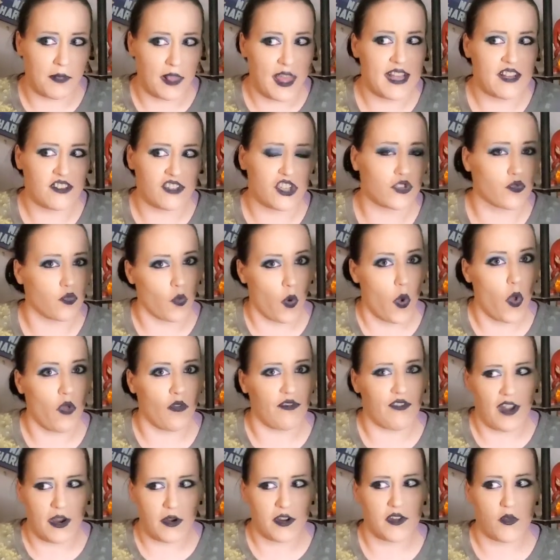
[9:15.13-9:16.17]
plays this role
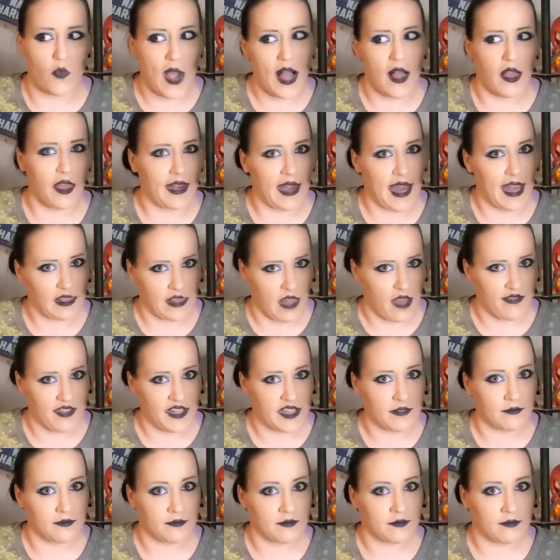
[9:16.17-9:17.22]
very well, and I love
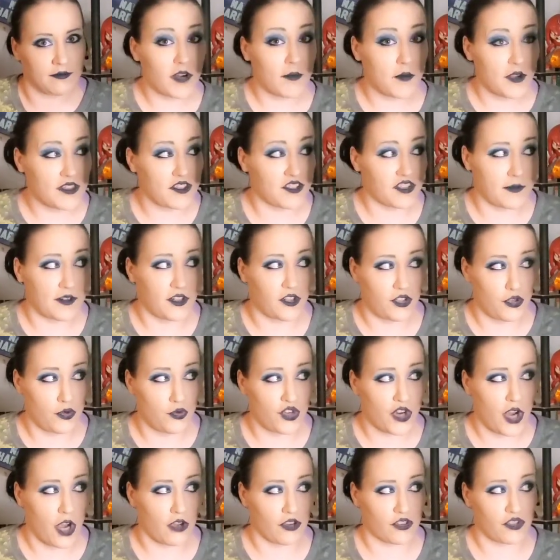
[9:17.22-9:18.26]
it. We're going to break this up into two
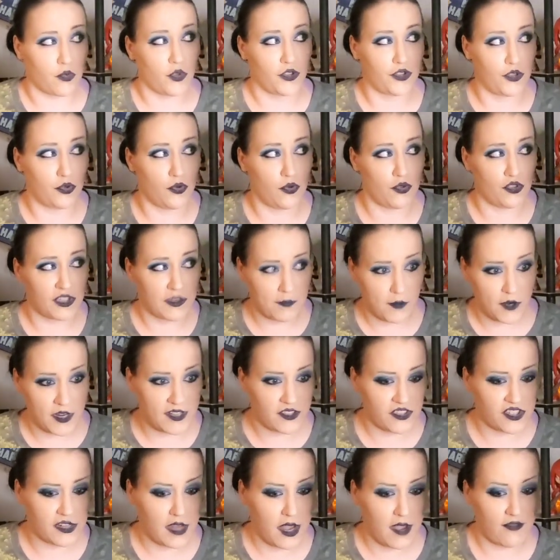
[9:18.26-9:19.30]
chunks. We'll do
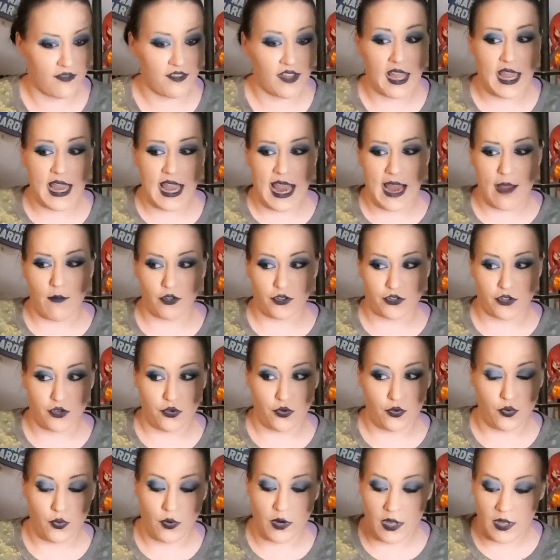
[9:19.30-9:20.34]
Cyprian stuff, and we'll
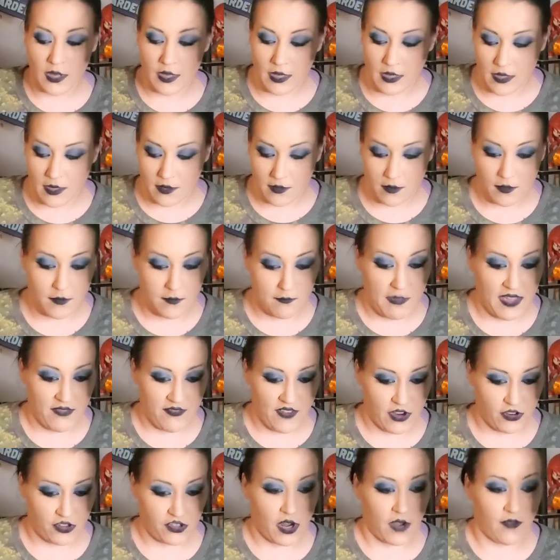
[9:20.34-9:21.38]
do
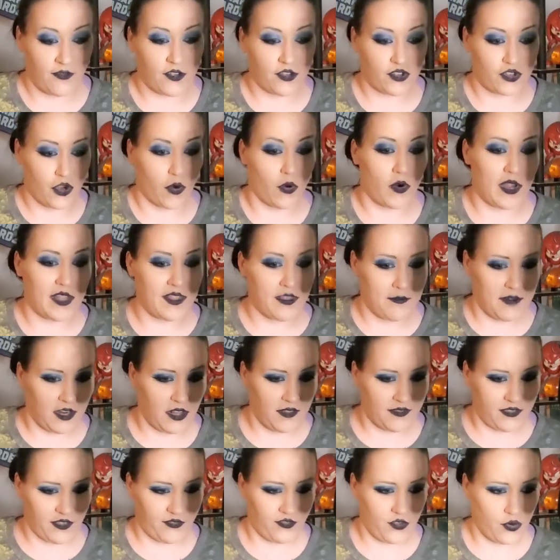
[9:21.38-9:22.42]
Mayfair stuff. So in the middle
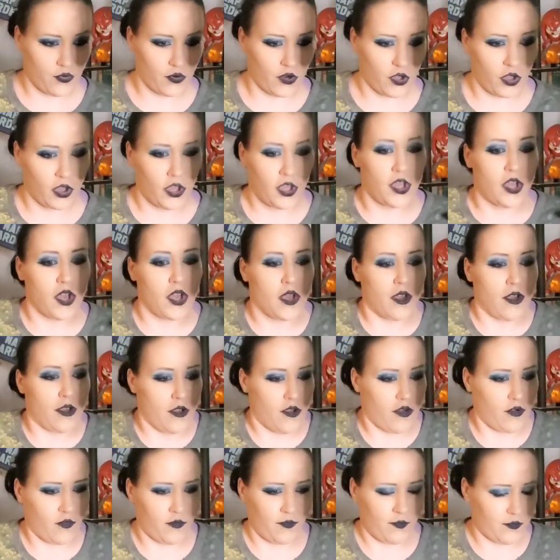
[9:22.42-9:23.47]
of the funeral,
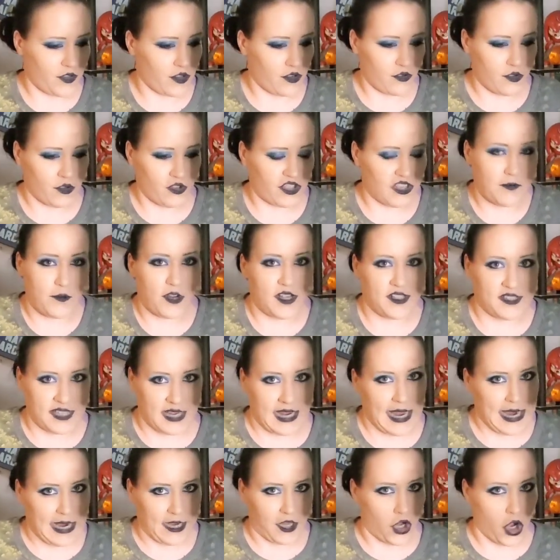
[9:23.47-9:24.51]
Cyprian's like,
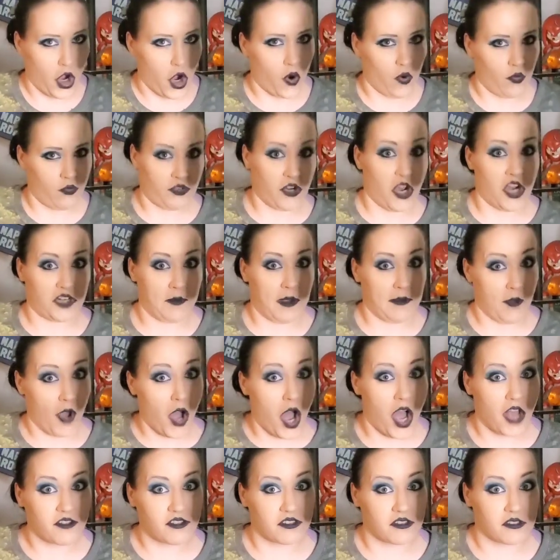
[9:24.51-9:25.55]
I got to go talk to my
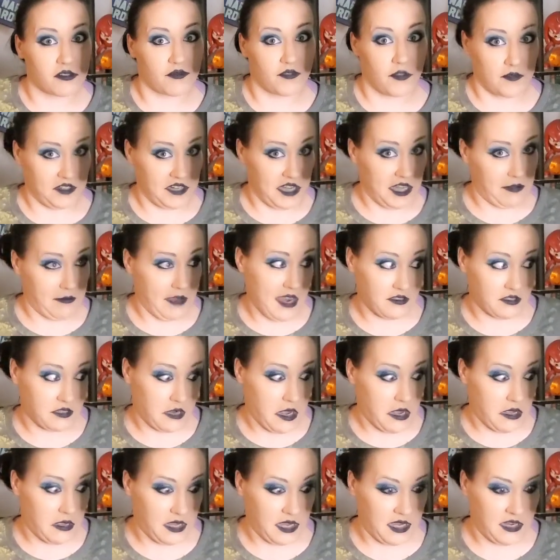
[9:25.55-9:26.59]
boss from the
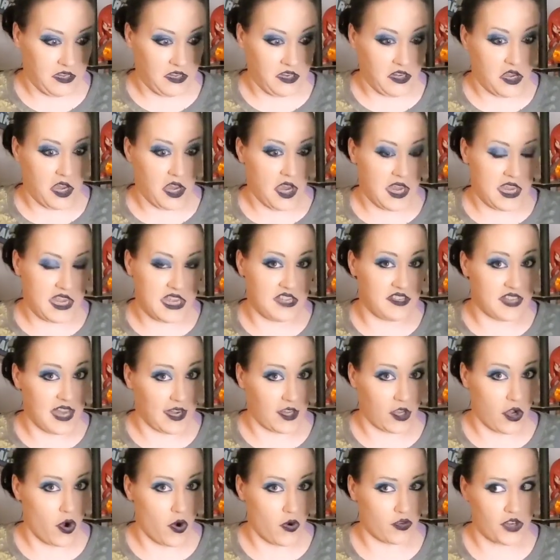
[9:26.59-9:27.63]
Talamasca. And he's got
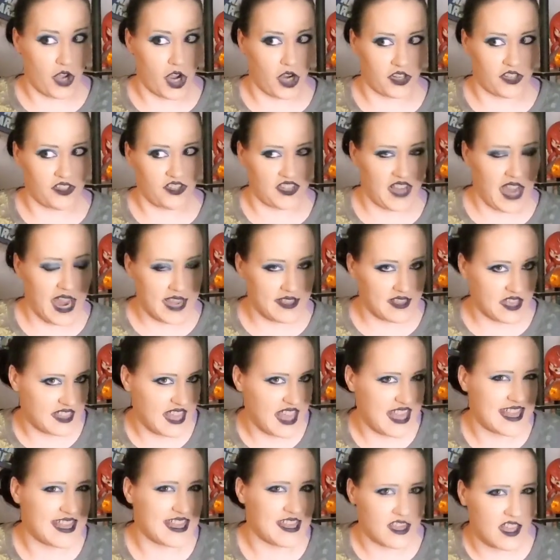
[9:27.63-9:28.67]
to go talk to this guy that
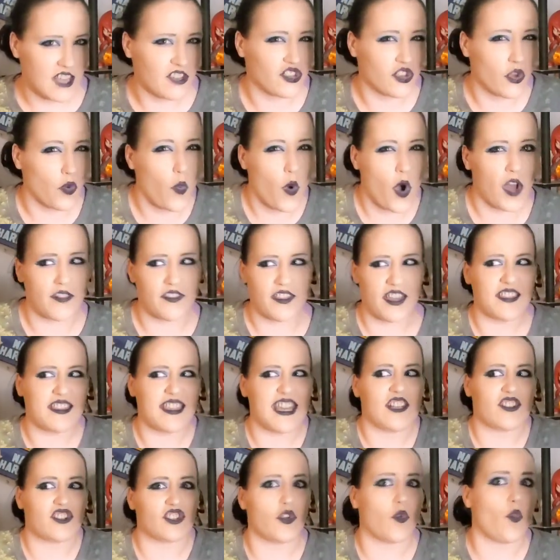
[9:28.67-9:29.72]
they
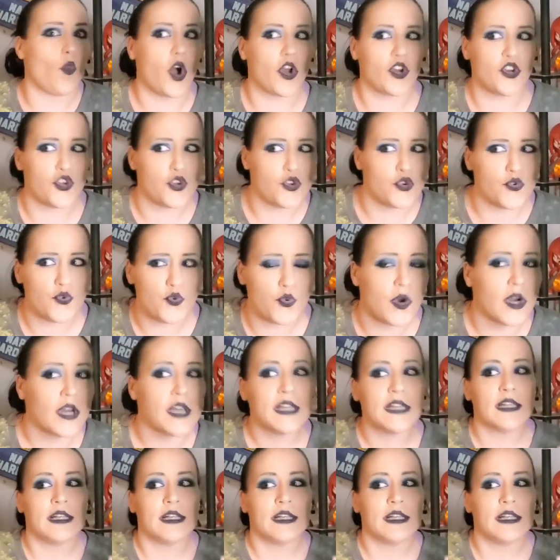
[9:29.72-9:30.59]
think it's the one who